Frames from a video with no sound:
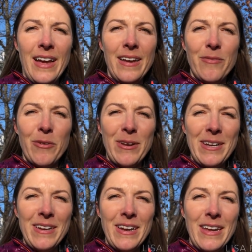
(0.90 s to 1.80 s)
Hi everyone.
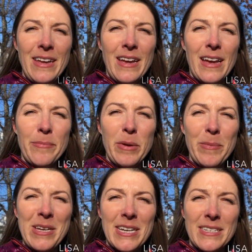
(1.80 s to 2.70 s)
I'm going to
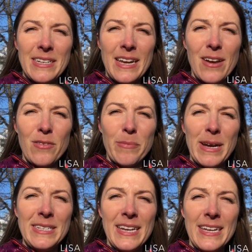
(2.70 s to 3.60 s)
be testing out
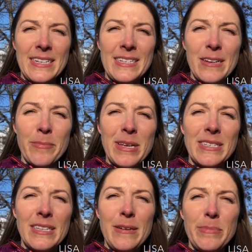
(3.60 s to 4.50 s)
my tent and my
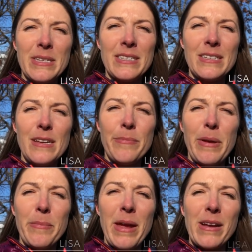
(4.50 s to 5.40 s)
sleep system
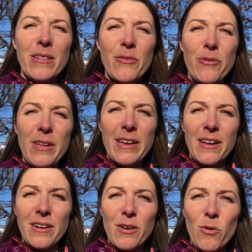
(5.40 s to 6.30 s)
and my clothing
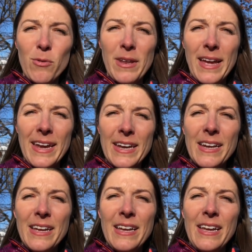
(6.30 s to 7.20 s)
on a cold night.
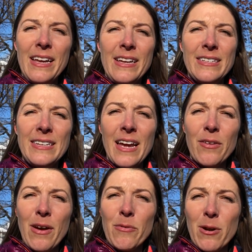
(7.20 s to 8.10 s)
See how
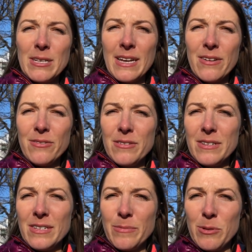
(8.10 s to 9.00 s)
that works out.
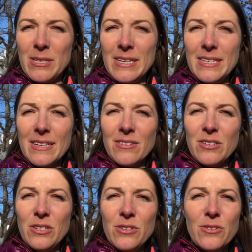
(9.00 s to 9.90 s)
It's supposed to get down
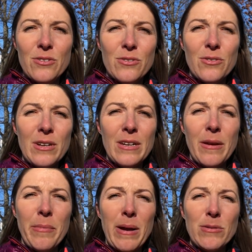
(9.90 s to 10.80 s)
to
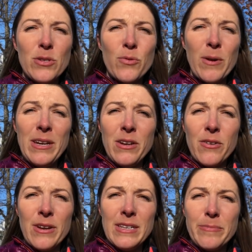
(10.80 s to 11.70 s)
about 20
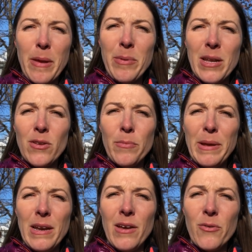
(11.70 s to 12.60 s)
degrees, maybe a little
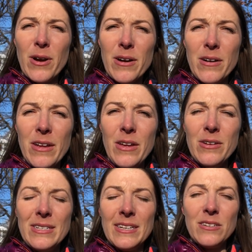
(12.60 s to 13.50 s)
bit lower,
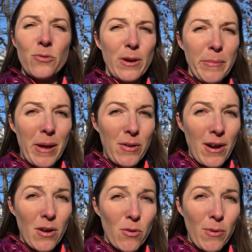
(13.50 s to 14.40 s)
10 to 20 mile an
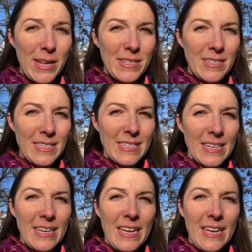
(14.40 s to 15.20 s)
hour winds.